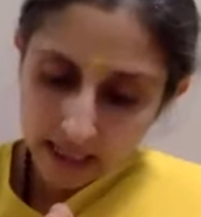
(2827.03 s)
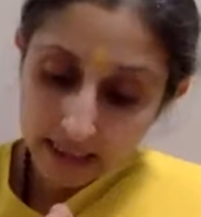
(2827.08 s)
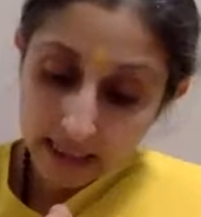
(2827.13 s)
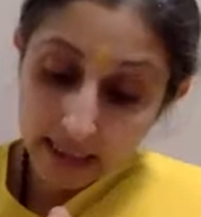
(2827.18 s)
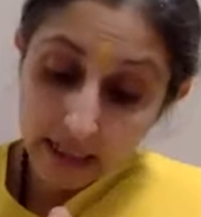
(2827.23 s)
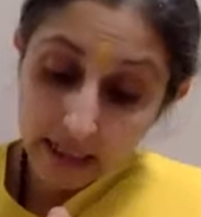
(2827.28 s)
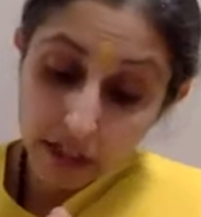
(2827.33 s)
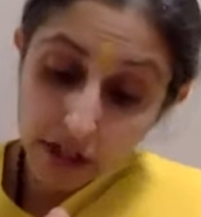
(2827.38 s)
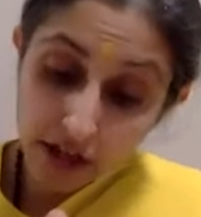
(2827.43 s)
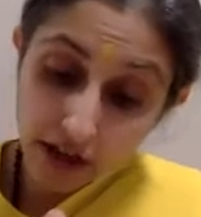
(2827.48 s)

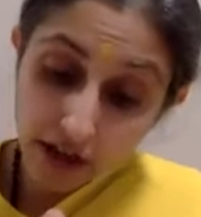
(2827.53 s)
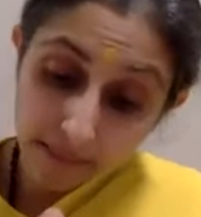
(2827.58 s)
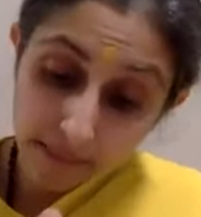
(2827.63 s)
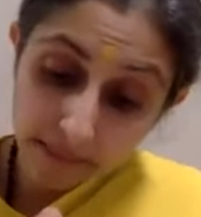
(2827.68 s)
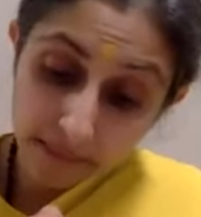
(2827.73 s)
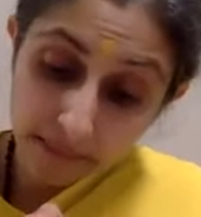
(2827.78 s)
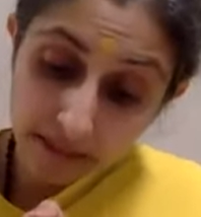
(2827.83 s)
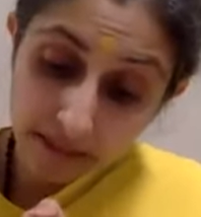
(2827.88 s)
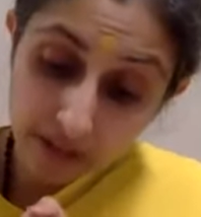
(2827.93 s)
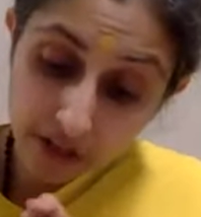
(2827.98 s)

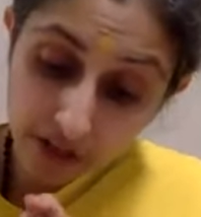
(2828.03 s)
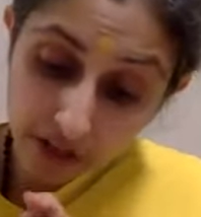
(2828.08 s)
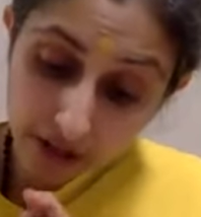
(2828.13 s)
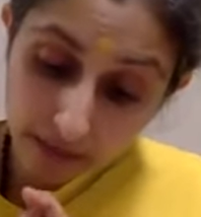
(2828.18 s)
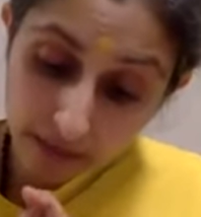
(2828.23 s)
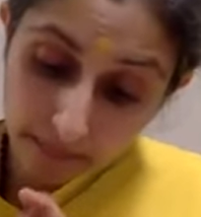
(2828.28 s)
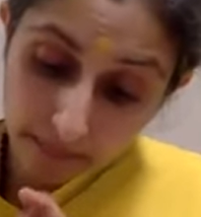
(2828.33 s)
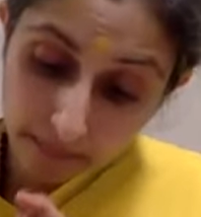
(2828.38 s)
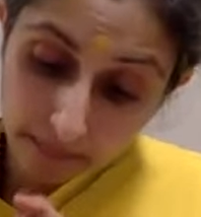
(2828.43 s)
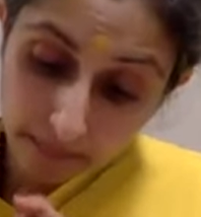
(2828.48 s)
Disham
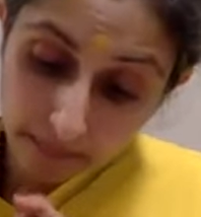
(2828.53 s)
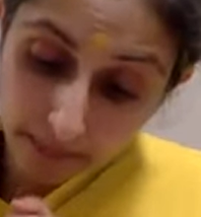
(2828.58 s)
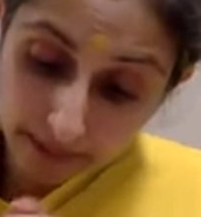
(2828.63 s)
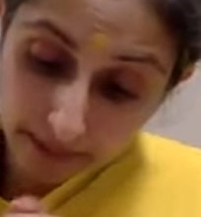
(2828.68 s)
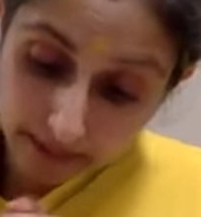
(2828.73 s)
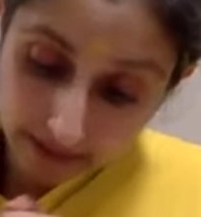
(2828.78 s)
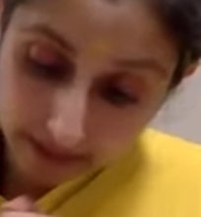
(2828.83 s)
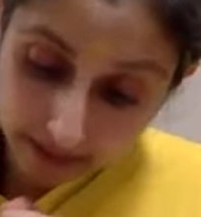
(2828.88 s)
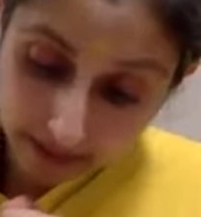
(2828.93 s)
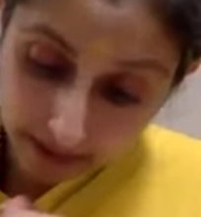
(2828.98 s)
disham
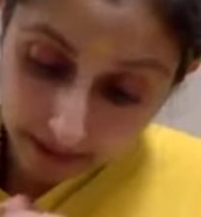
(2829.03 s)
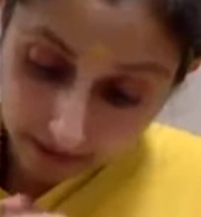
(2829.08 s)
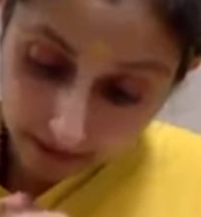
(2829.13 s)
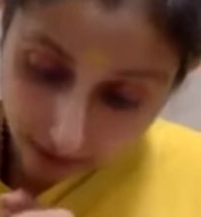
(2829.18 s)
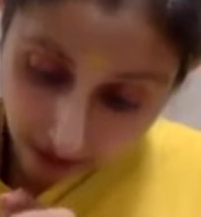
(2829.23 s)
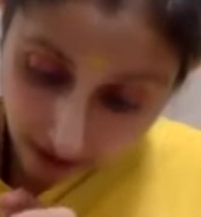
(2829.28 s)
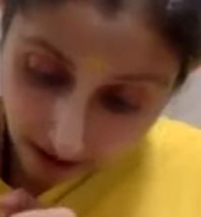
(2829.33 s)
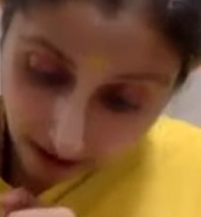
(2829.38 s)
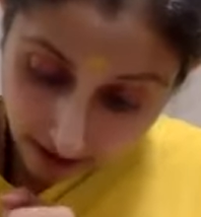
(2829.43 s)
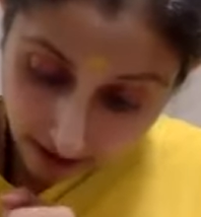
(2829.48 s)

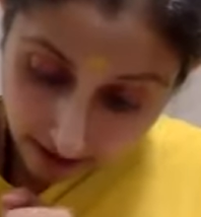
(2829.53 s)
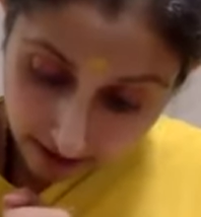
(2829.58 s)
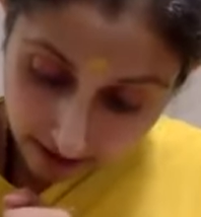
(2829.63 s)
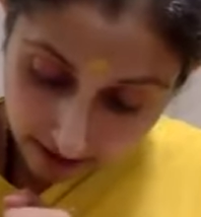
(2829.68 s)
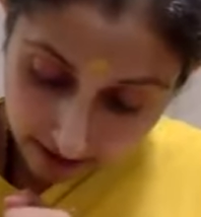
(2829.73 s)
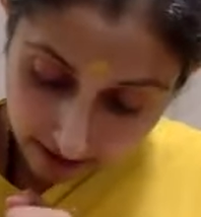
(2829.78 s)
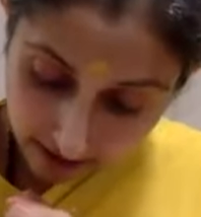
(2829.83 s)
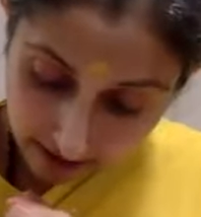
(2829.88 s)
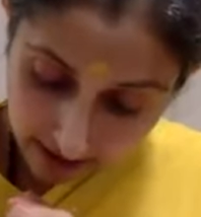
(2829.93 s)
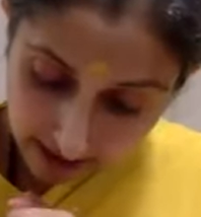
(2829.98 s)
patitva,
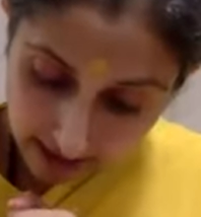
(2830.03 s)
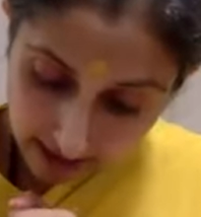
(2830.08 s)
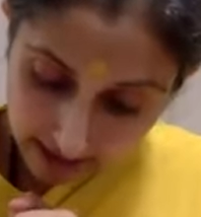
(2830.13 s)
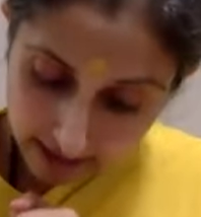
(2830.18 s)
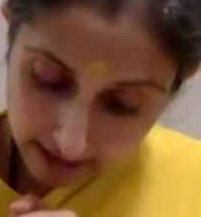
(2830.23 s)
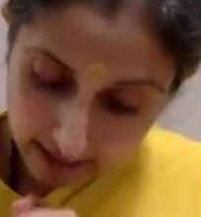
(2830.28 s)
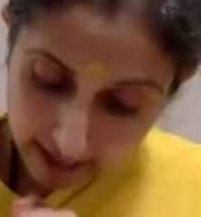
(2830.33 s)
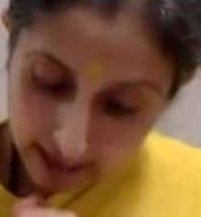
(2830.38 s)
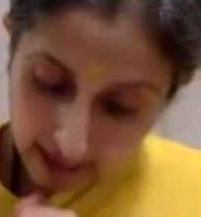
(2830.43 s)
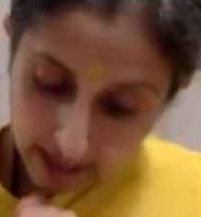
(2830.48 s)
right?
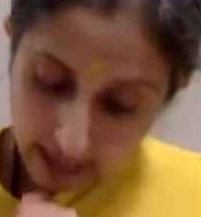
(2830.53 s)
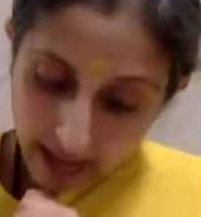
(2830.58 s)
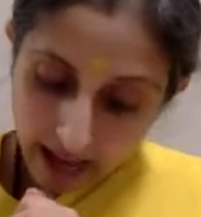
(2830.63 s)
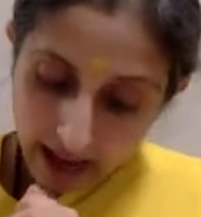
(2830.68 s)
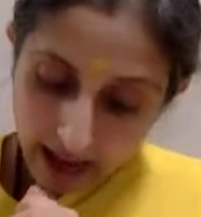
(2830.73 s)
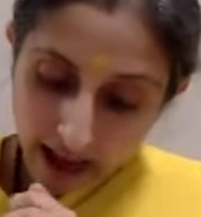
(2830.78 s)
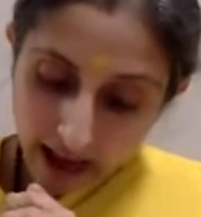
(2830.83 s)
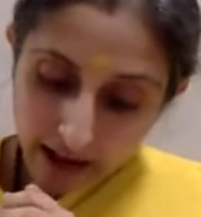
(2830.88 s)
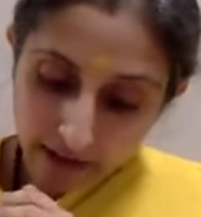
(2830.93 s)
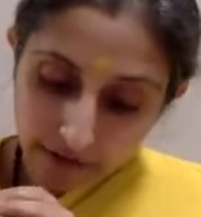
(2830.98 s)

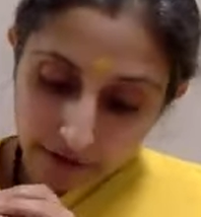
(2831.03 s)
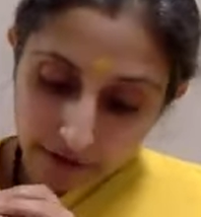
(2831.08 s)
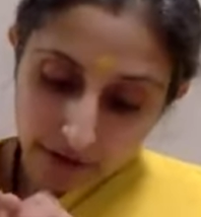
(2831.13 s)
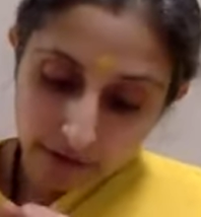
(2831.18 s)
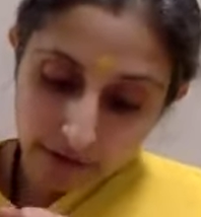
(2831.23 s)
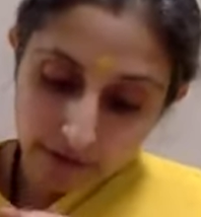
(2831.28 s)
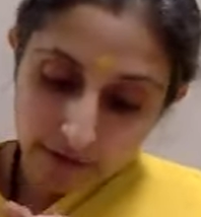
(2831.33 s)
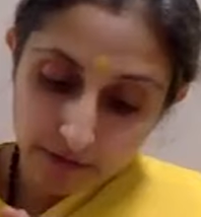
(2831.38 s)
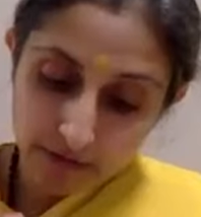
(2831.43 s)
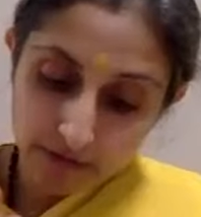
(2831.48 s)
After
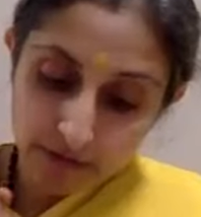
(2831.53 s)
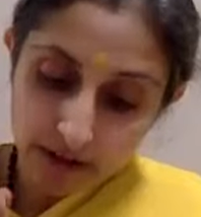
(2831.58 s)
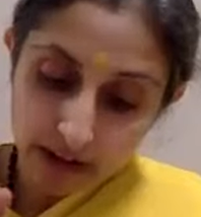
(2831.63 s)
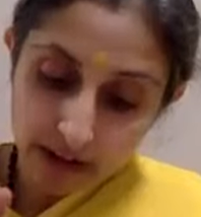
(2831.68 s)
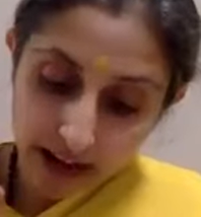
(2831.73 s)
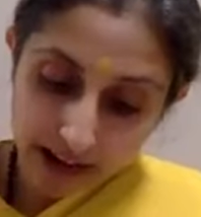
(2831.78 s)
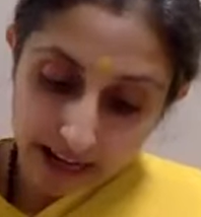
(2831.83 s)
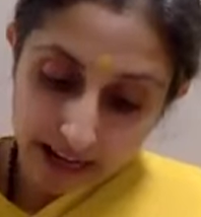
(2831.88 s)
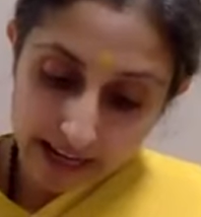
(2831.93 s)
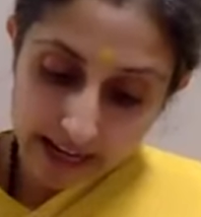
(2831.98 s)

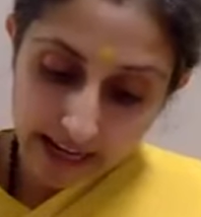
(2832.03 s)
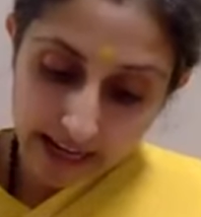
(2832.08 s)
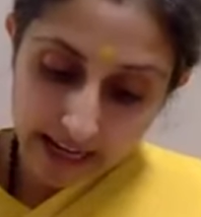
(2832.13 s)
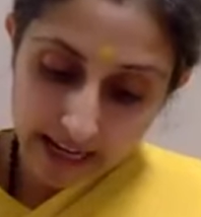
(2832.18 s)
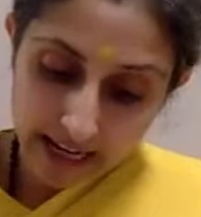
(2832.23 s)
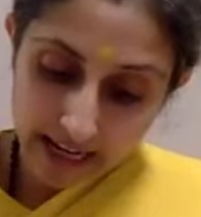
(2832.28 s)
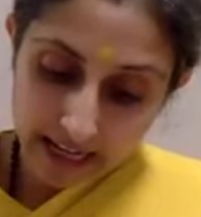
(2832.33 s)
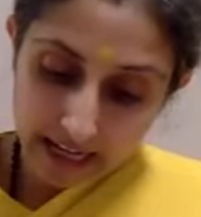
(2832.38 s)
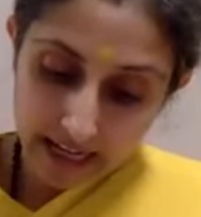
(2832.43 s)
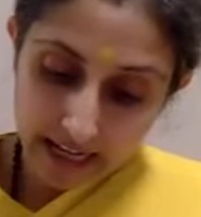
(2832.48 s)

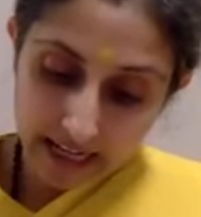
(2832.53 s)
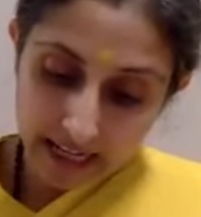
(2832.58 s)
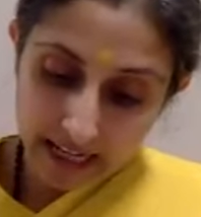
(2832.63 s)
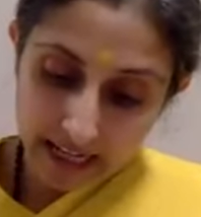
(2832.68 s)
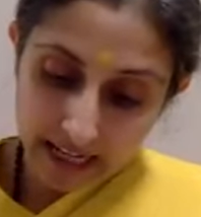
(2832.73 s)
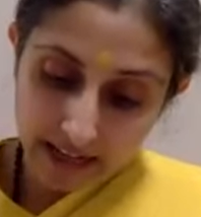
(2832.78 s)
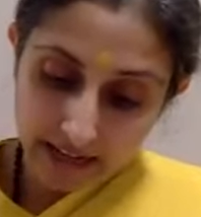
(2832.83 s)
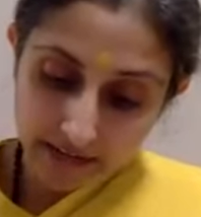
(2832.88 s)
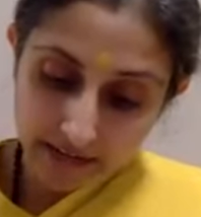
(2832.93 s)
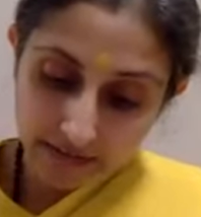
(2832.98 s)
flying
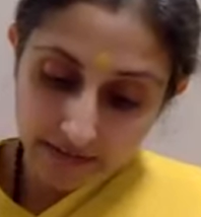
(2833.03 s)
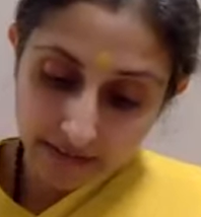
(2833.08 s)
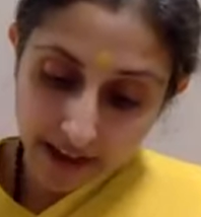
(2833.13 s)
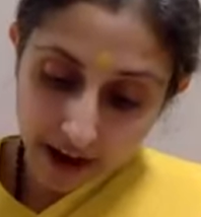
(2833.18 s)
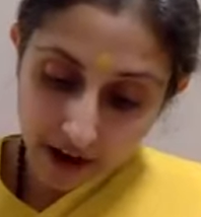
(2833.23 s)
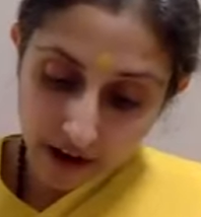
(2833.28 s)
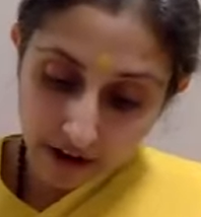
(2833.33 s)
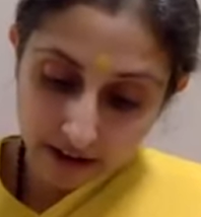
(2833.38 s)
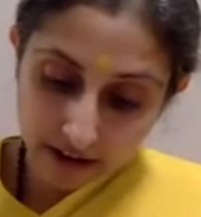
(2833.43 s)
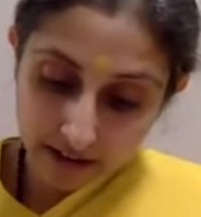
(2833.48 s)
in
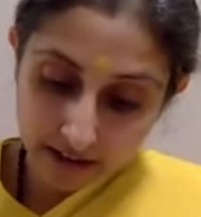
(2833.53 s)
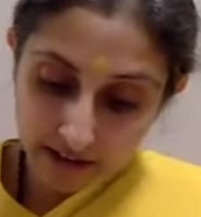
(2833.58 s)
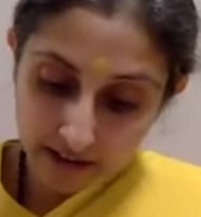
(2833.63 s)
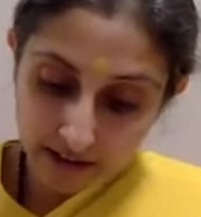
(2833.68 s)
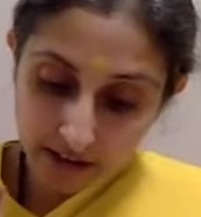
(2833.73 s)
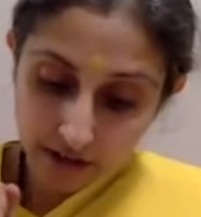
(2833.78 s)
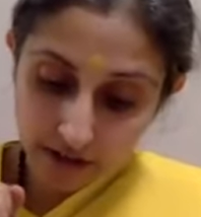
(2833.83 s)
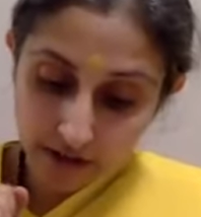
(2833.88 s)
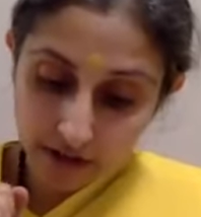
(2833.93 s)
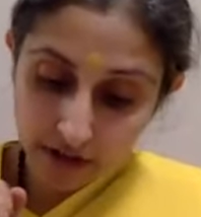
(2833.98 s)

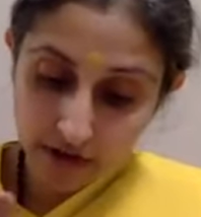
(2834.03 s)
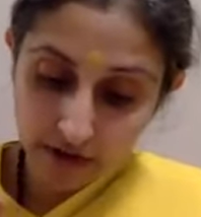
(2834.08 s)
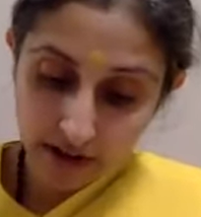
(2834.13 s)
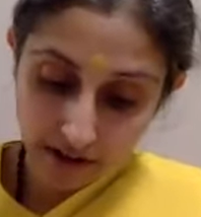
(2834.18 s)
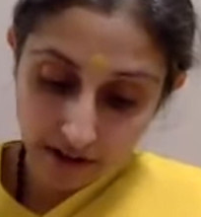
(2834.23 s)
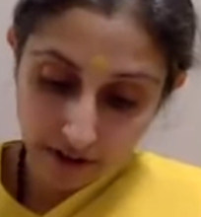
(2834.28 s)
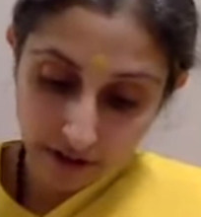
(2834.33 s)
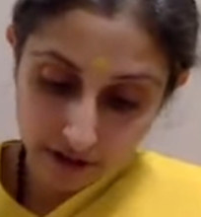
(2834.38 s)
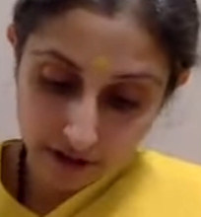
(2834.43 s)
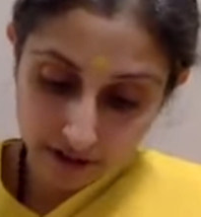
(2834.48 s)
various
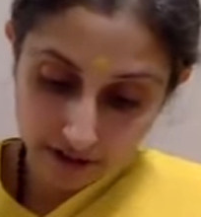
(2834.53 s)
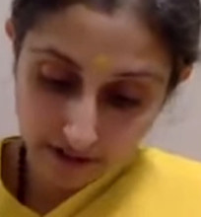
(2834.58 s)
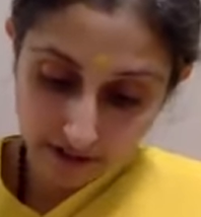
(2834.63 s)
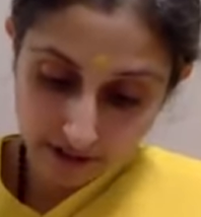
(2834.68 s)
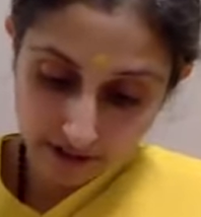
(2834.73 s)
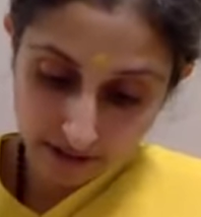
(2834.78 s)
directions.